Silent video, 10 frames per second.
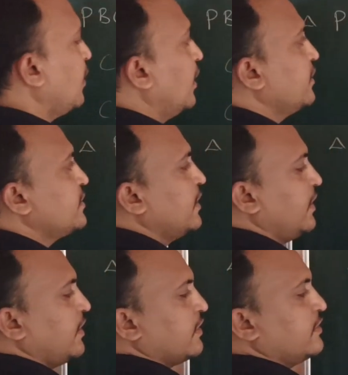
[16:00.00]

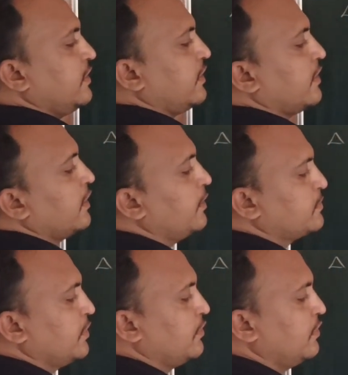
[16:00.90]
constant here, see, you can
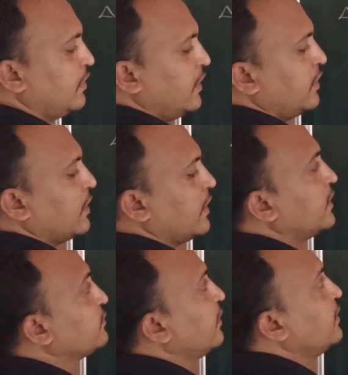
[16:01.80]
observe, here K
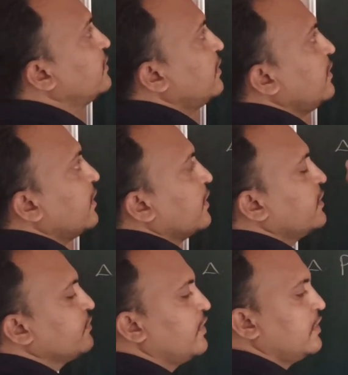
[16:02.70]
square is there, here K
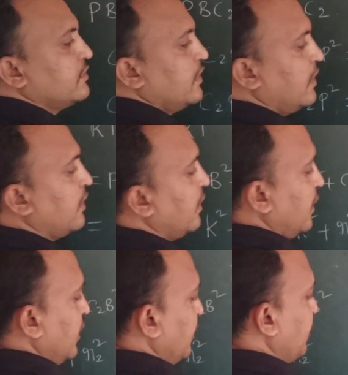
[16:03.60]
square is there.
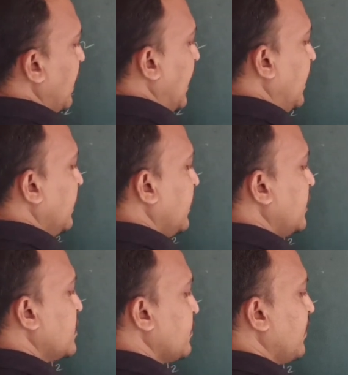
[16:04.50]
If you add
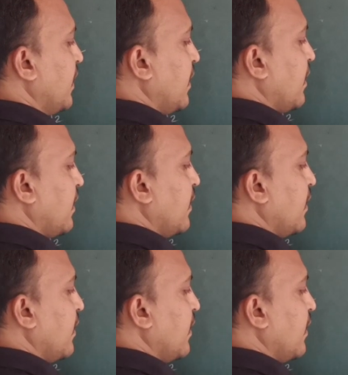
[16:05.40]
K square,